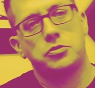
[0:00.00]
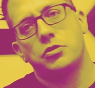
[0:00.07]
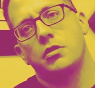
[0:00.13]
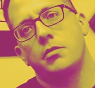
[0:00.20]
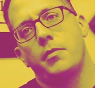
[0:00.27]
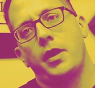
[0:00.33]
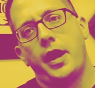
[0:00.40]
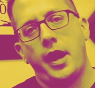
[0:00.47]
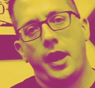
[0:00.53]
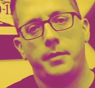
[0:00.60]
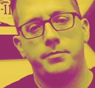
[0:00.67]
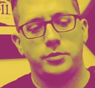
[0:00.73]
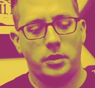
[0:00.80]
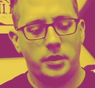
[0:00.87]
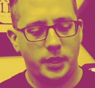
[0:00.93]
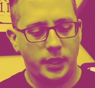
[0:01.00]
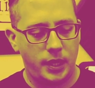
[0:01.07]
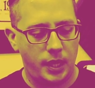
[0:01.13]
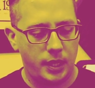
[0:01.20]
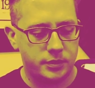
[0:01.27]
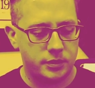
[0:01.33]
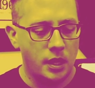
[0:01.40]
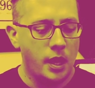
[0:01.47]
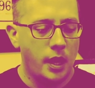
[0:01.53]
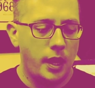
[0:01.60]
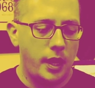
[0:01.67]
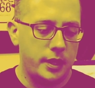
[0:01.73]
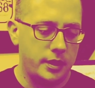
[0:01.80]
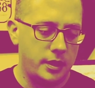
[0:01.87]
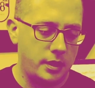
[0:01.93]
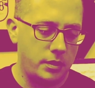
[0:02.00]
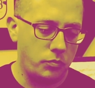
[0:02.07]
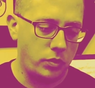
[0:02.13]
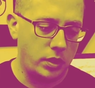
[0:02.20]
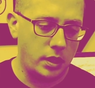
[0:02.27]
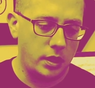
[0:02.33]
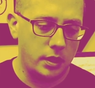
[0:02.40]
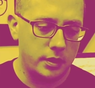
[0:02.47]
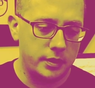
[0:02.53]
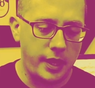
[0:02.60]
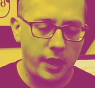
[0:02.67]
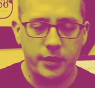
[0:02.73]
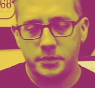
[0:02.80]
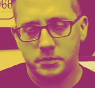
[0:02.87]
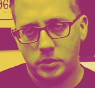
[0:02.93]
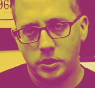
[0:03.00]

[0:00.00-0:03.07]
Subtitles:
sure that my abs aren't engaged, and then now I'm